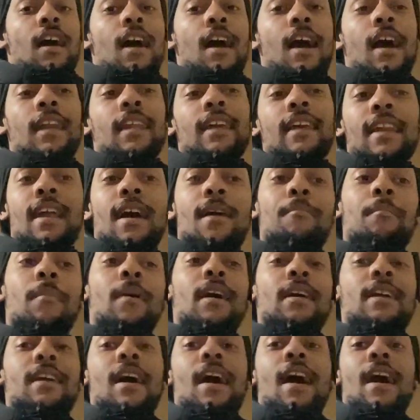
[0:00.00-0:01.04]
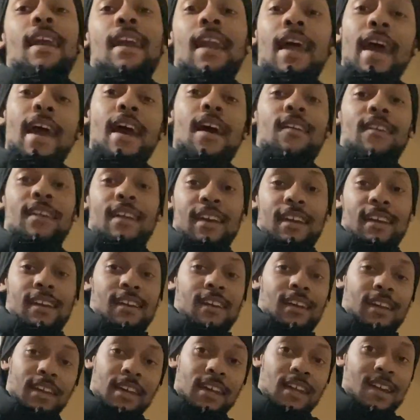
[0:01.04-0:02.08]
I need that money y'all, now, nigga.
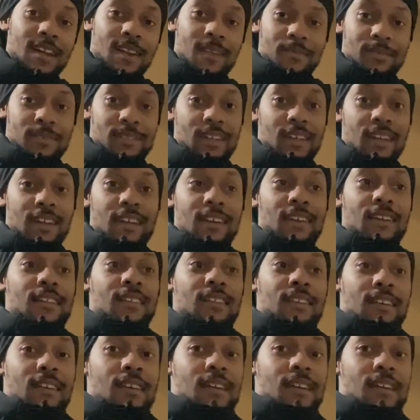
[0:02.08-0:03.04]
You know what I'm saying?